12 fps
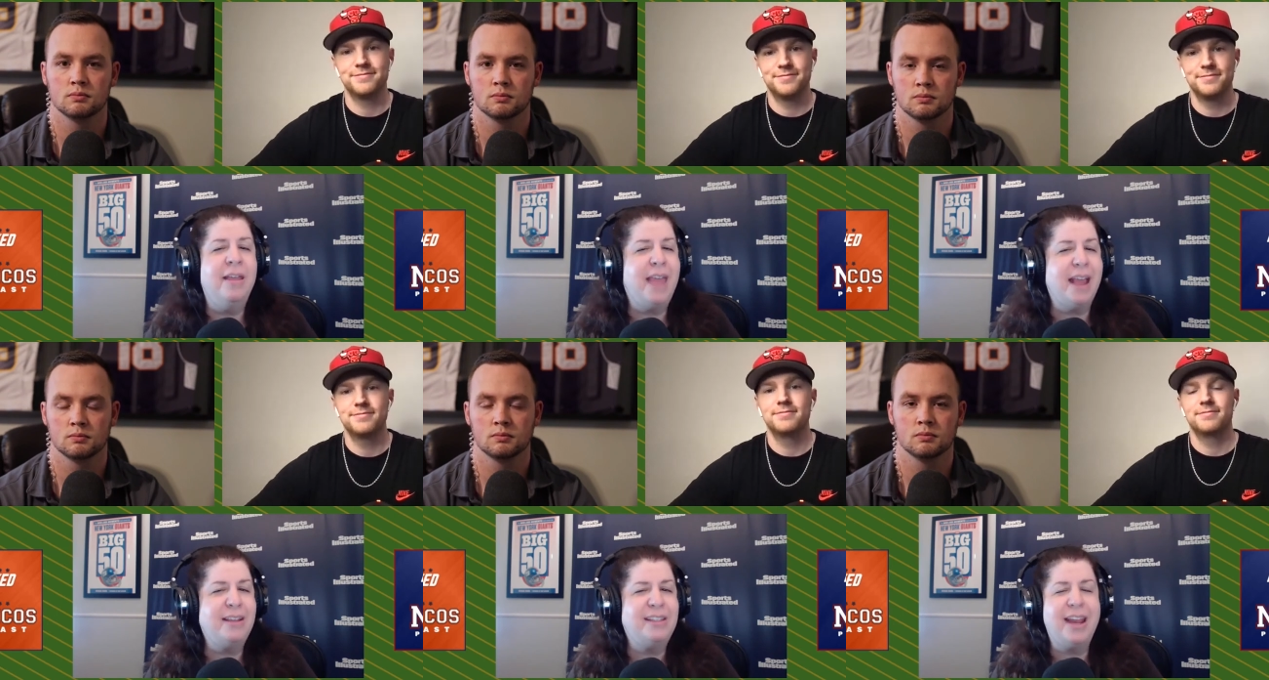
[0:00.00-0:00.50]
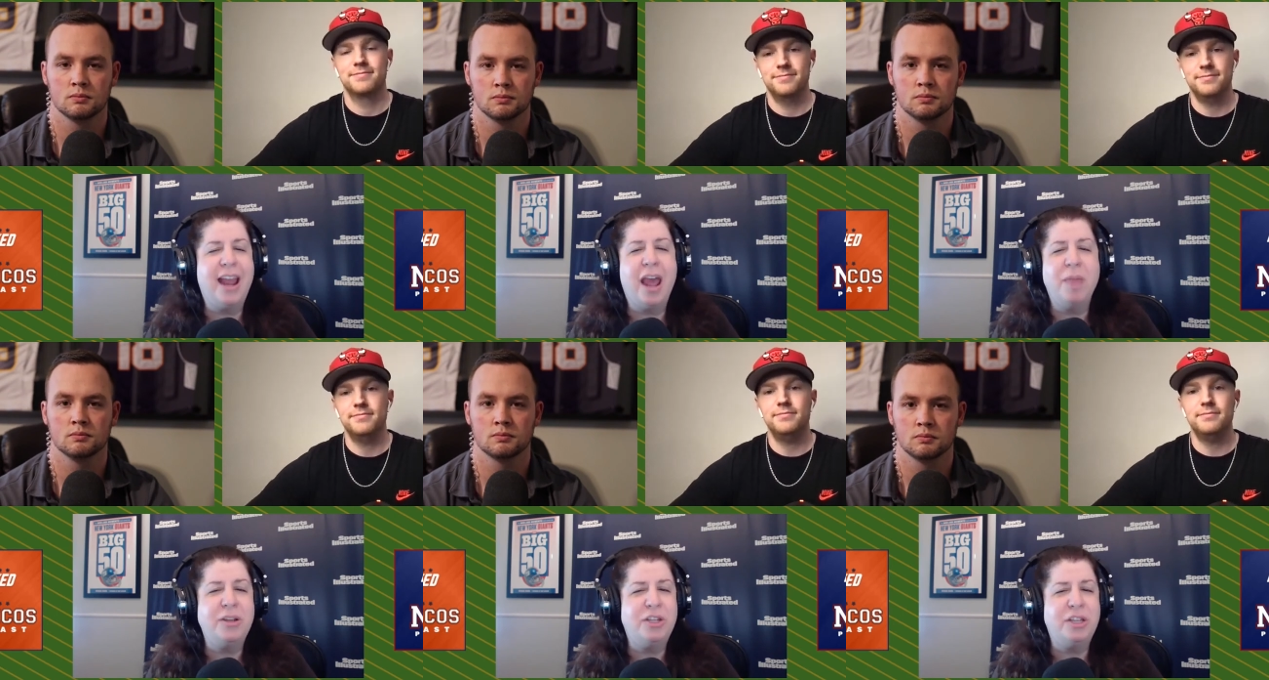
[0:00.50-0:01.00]
Speaker 1: That said,
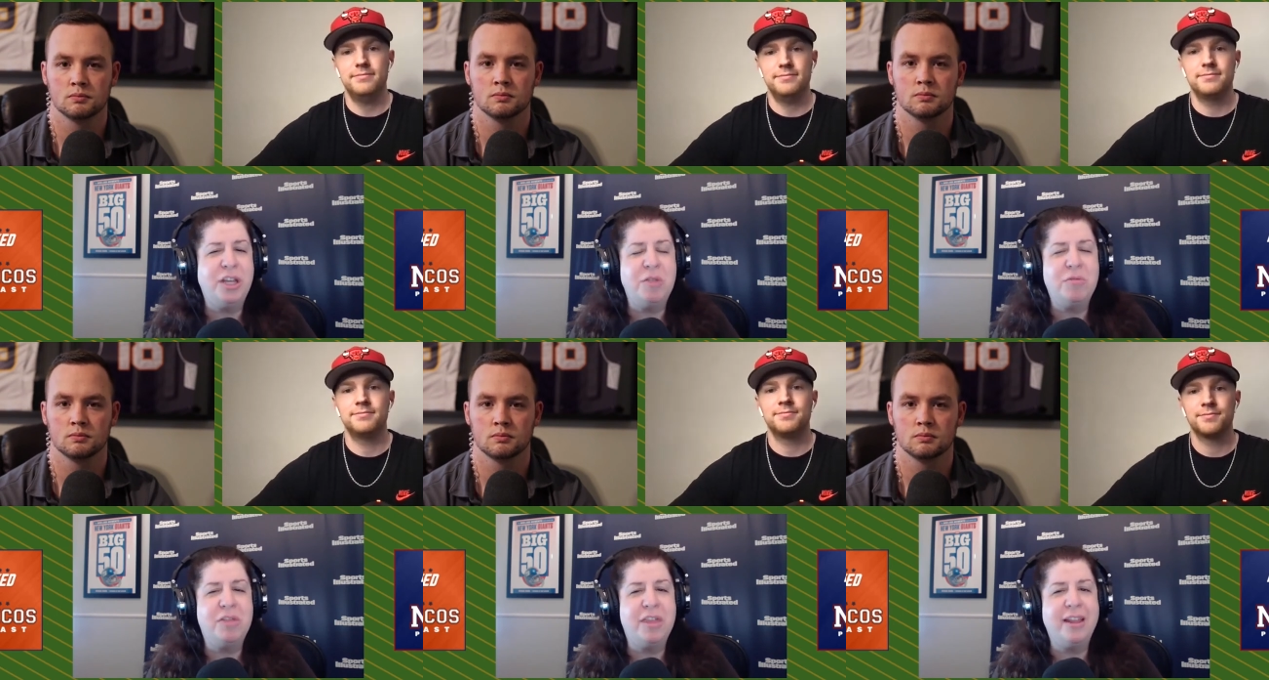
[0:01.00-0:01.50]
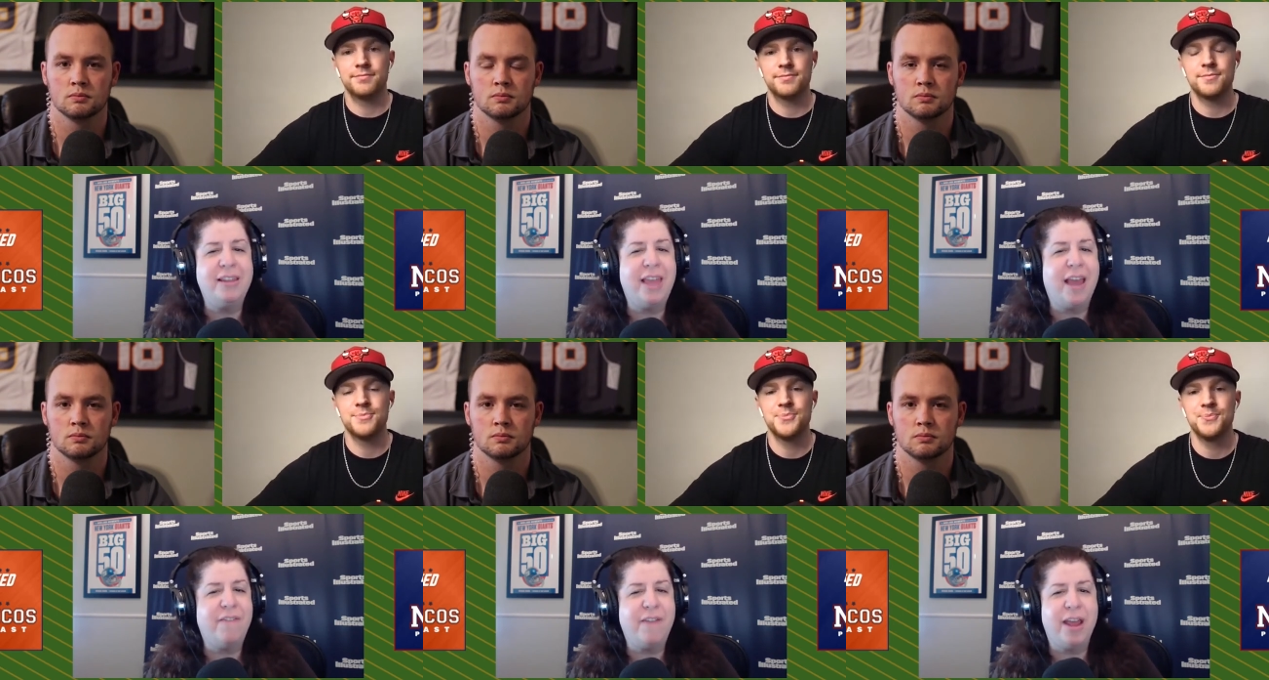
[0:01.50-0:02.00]
how much do you think
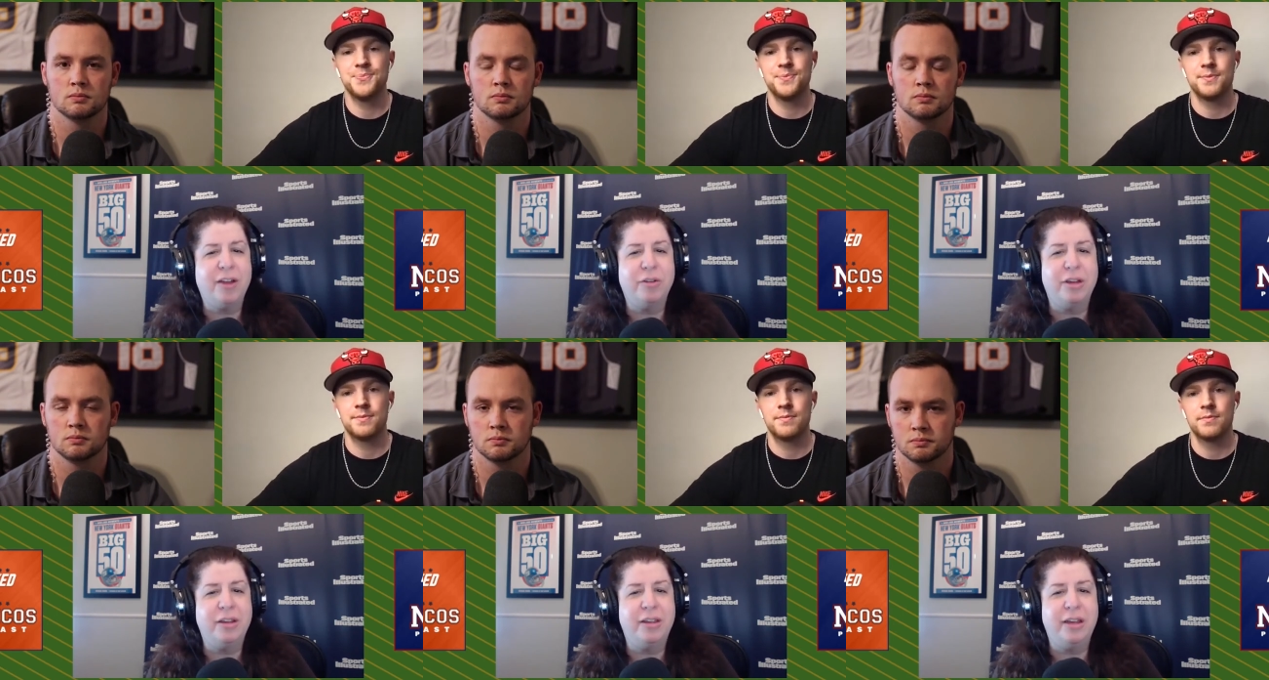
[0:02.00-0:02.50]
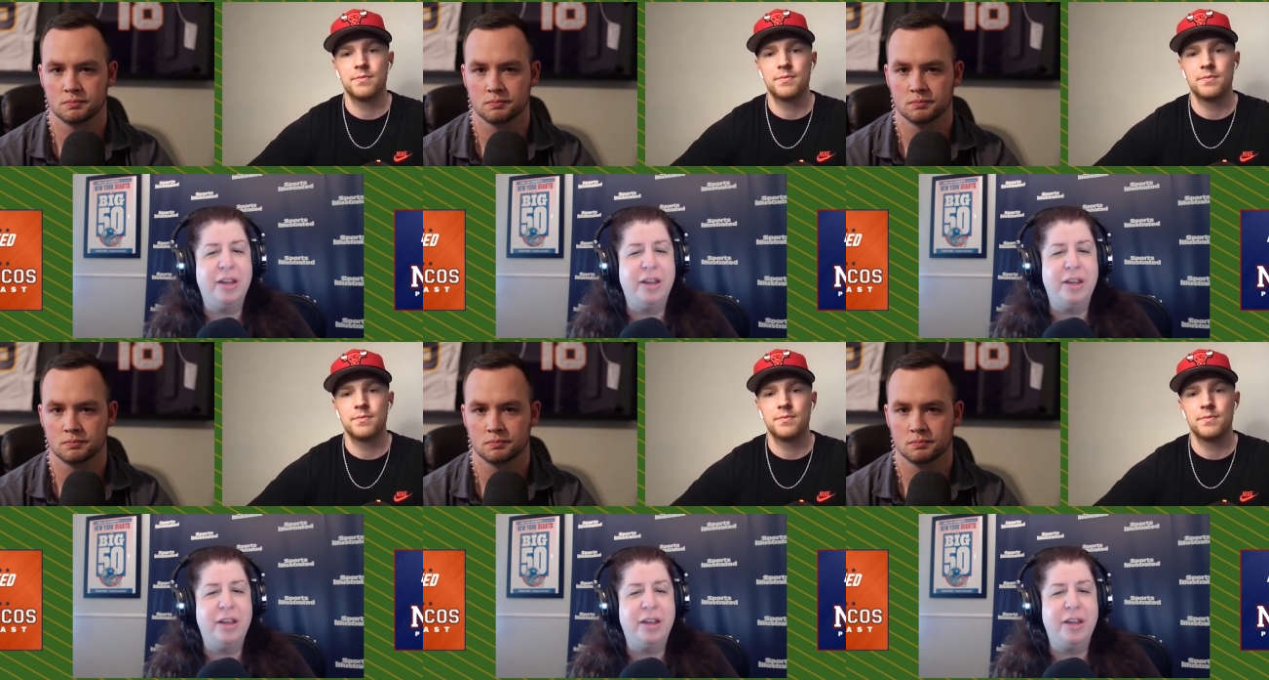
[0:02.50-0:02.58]
that factored into the